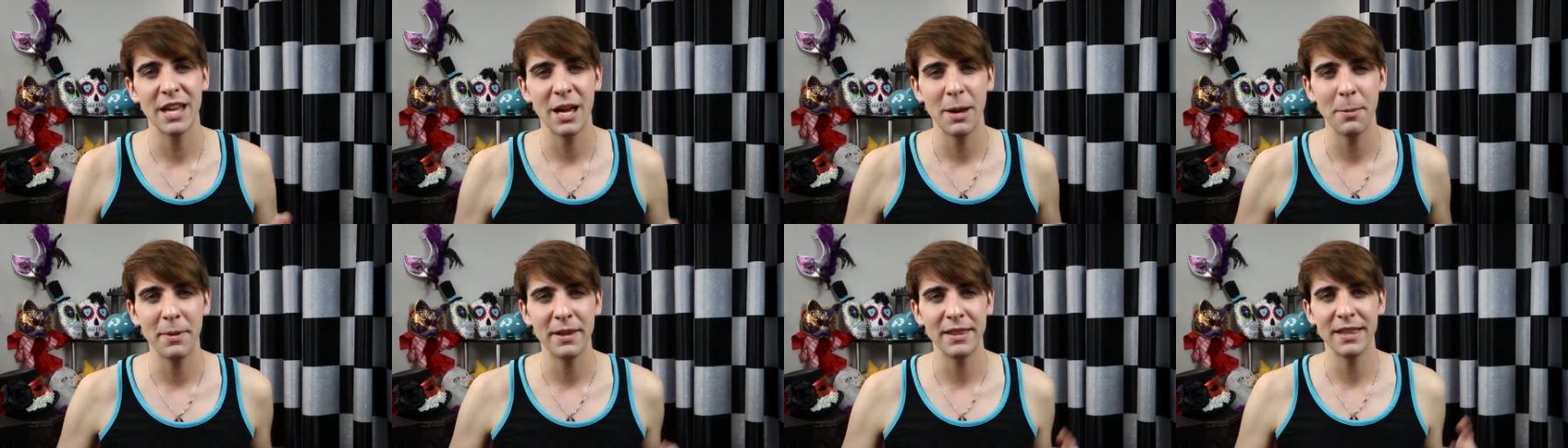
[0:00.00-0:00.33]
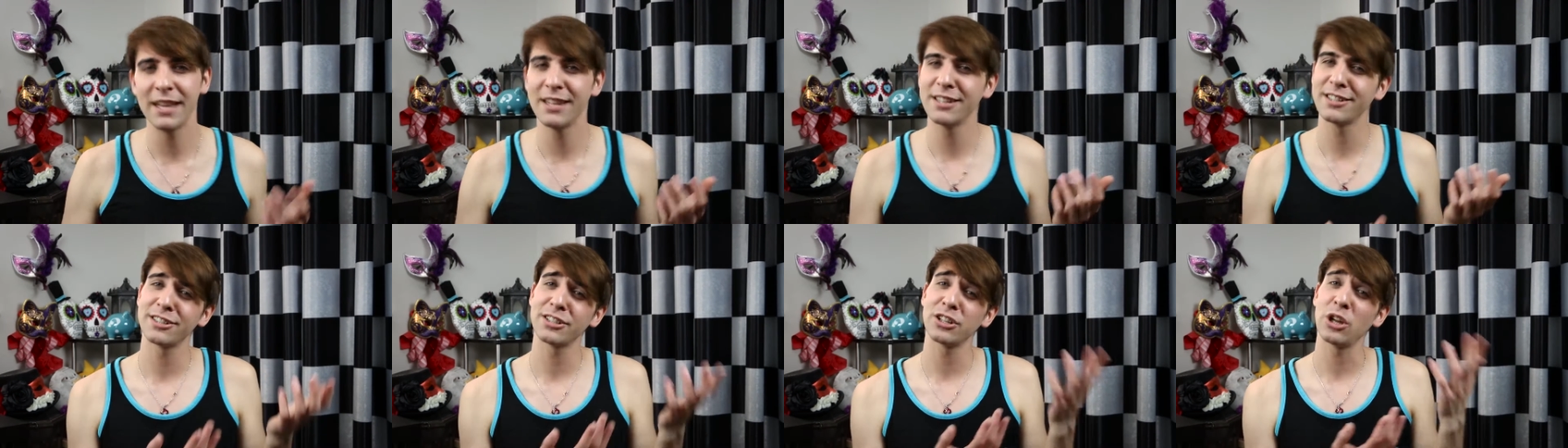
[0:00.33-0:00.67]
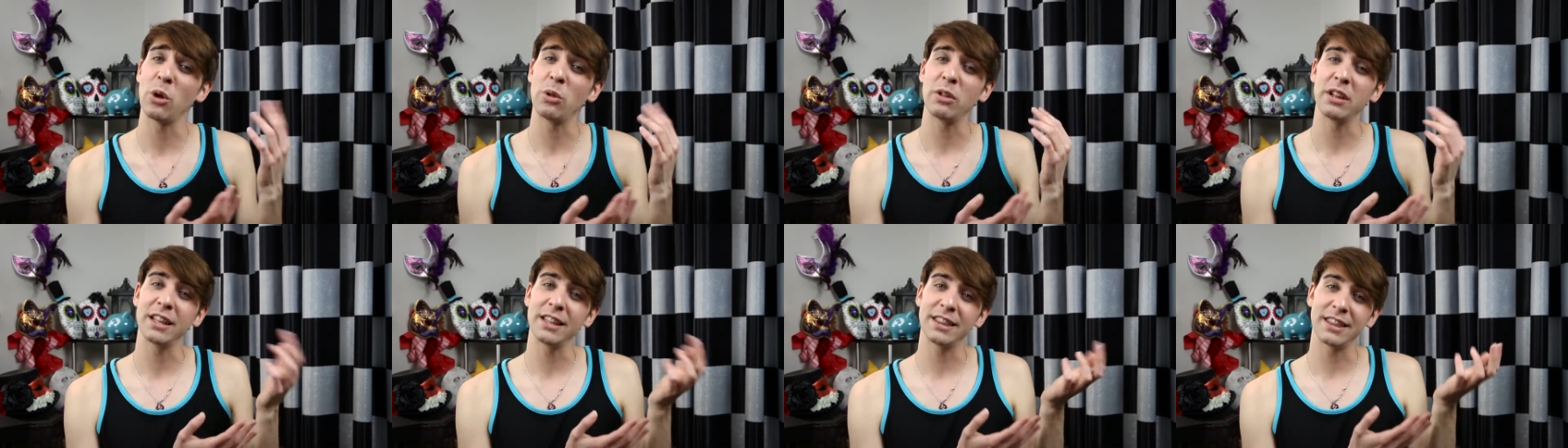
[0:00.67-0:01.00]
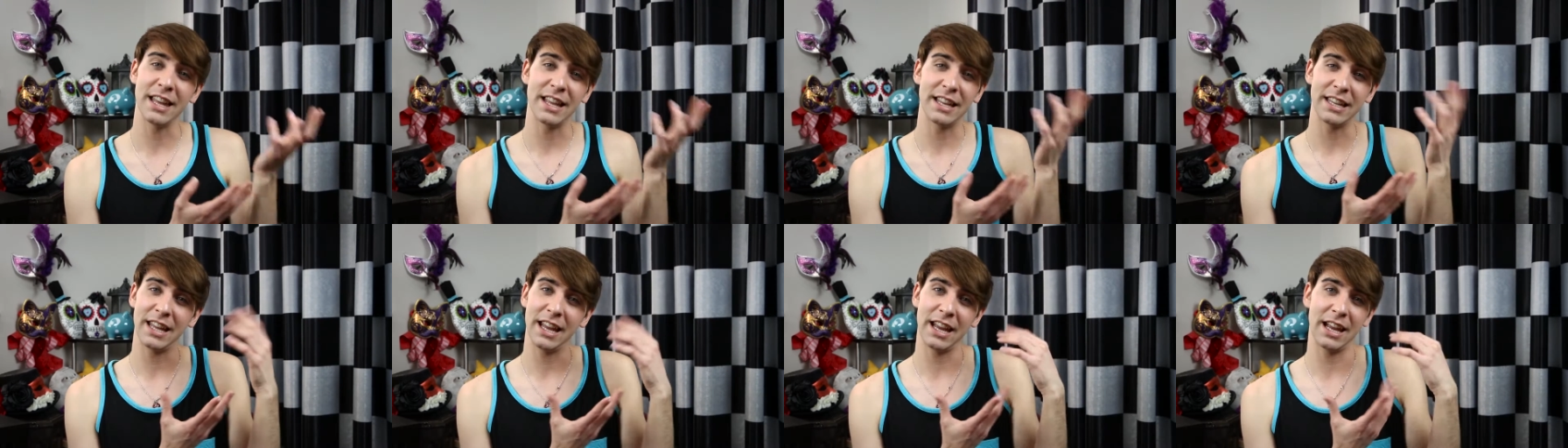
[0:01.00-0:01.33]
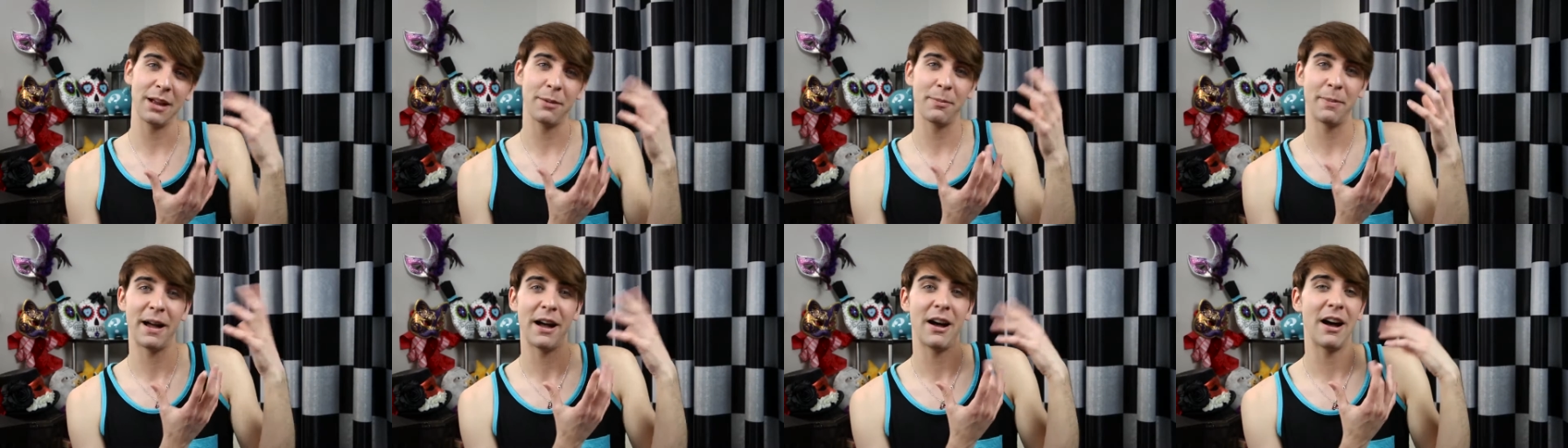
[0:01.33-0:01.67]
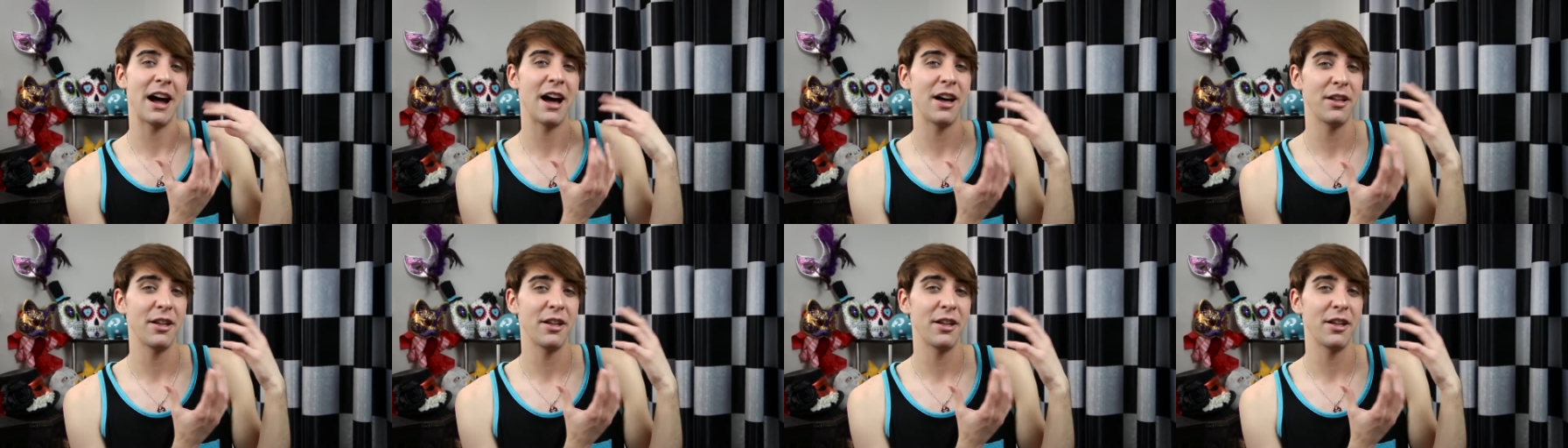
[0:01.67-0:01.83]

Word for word: them and then slowly thinking about